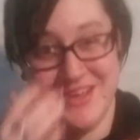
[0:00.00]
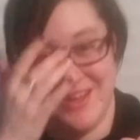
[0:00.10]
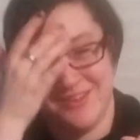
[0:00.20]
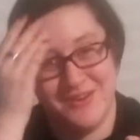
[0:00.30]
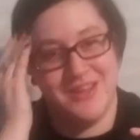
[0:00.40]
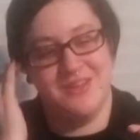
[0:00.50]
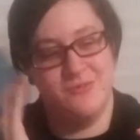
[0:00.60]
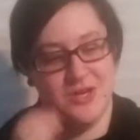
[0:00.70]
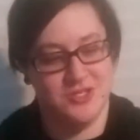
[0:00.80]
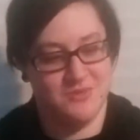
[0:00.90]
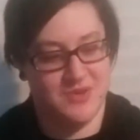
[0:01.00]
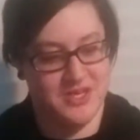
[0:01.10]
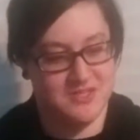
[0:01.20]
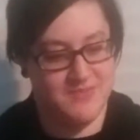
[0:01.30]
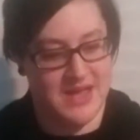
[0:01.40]
I, lo I love watching
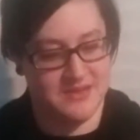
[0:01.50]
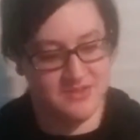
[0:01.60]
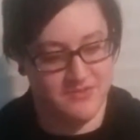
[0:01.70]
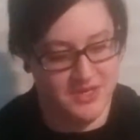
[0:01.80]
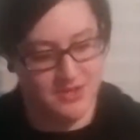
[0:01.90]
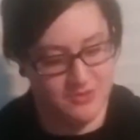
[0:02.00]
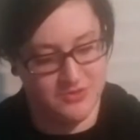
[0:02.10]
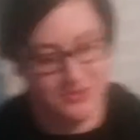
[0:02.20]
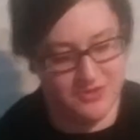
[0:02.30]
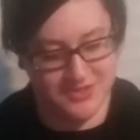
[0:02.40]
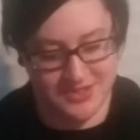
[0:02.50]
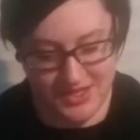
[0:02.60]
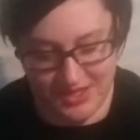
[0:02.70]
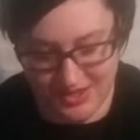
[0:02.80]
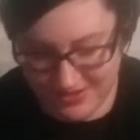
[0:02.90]
Bunny's mask videos, so that's
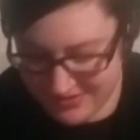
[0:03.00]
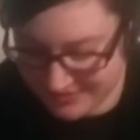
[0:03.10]
neat.